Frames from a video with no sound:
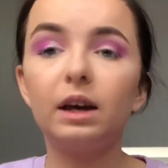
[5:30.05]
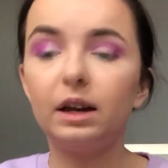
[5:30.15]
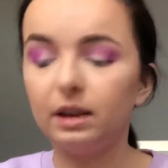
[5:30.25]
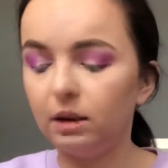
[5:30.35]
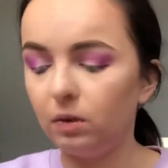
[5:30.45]

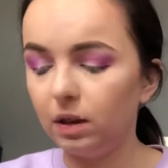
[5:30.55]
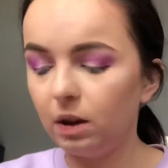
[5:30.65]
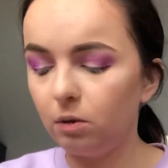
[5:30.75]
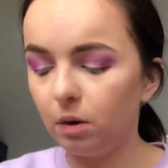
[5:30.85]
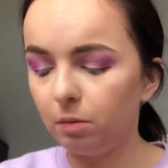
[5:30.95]
and right
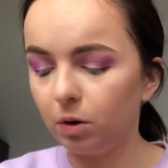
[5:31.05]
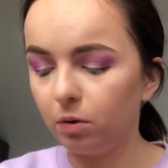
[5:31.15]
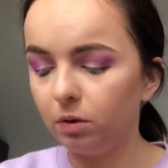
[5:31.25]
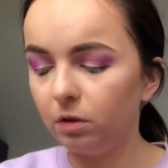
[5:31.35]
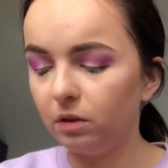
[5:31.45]
now I'm
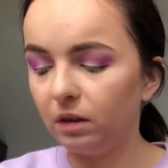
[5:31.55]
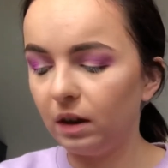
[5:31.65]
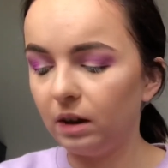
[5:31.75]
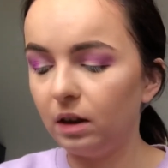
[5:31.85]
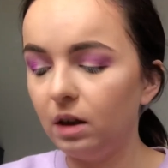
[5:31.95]
going to
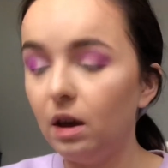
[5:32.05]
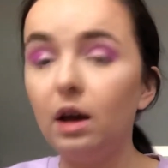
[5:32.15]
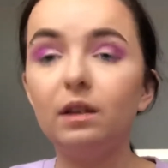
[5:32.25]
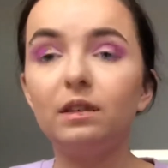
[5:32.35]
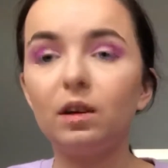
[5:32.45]
take
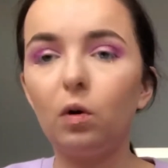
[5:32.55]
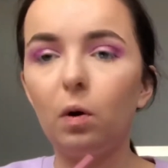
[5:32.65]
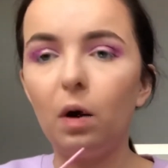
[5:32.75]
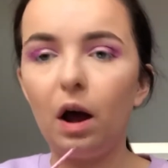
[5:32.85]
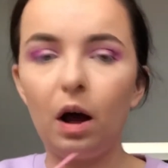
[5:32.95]
the
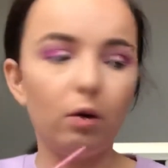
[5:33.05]
Crown.